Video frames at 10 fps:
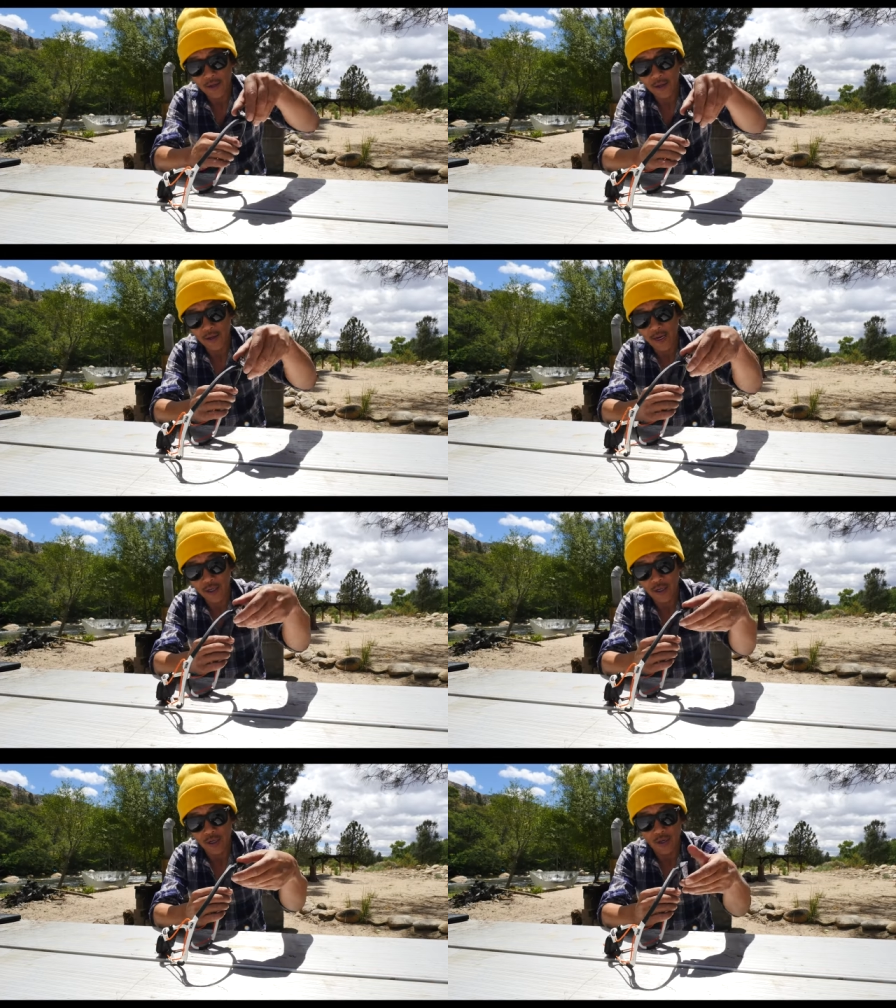You
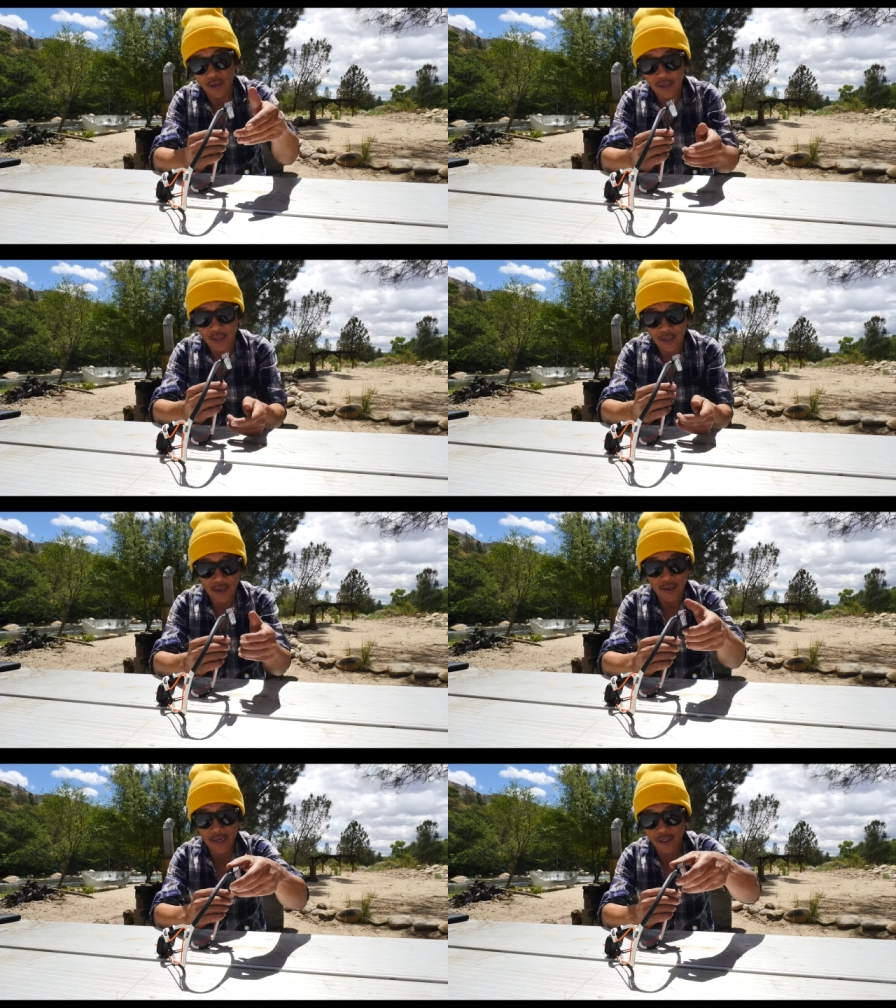got your
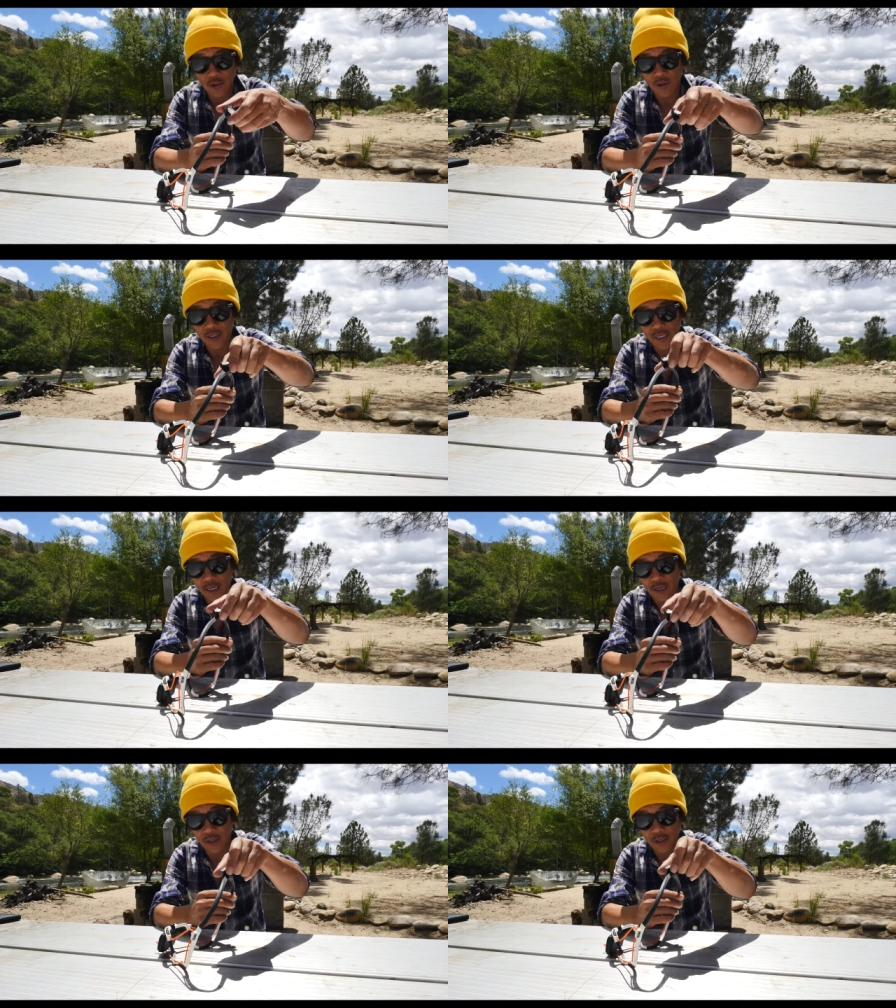light source
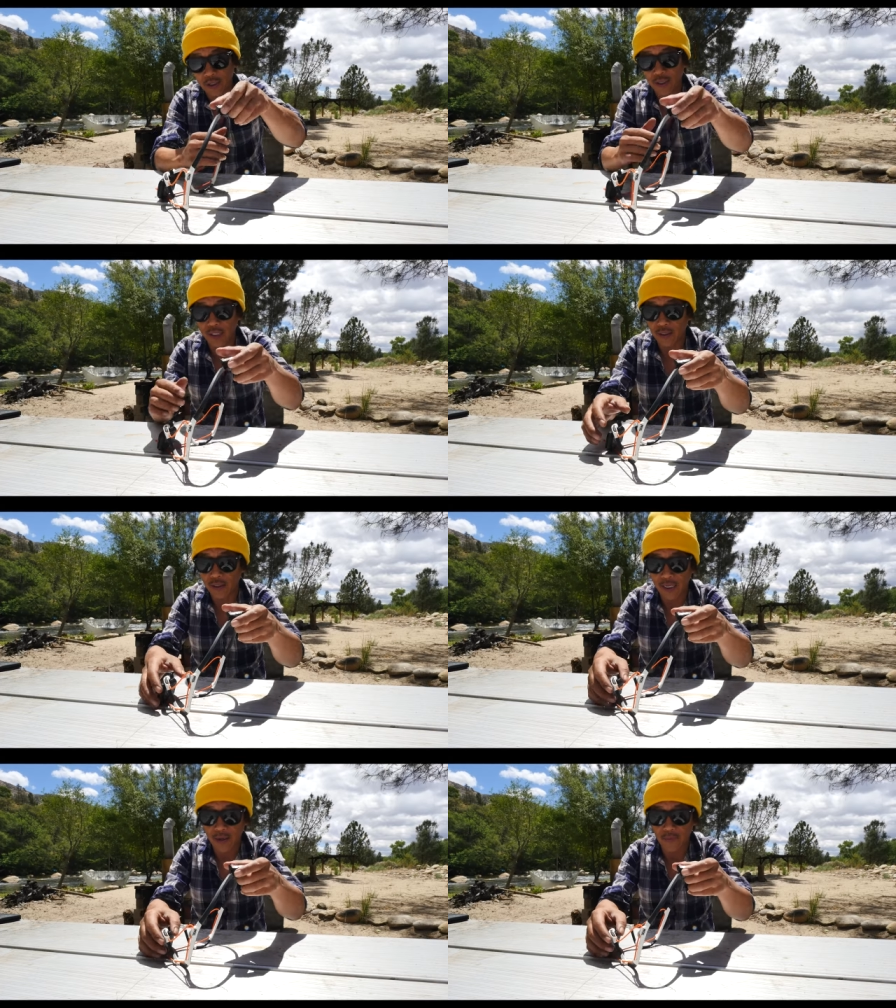here, you can just
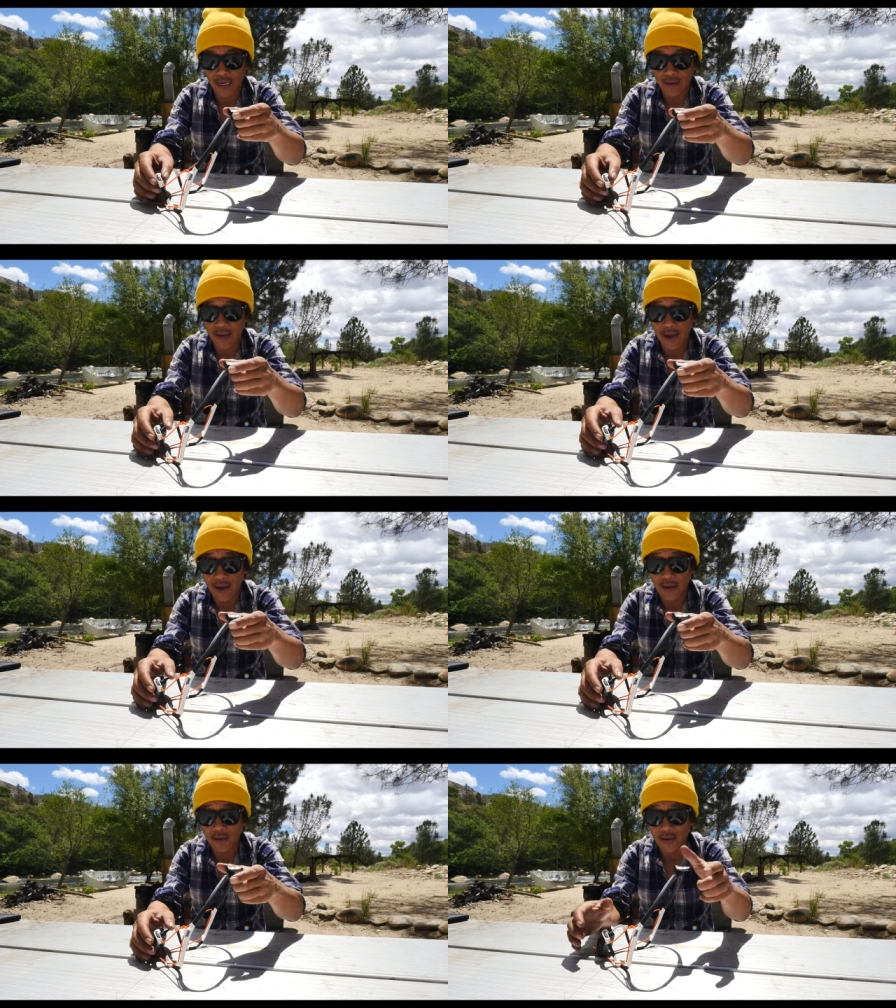tilt it up like that.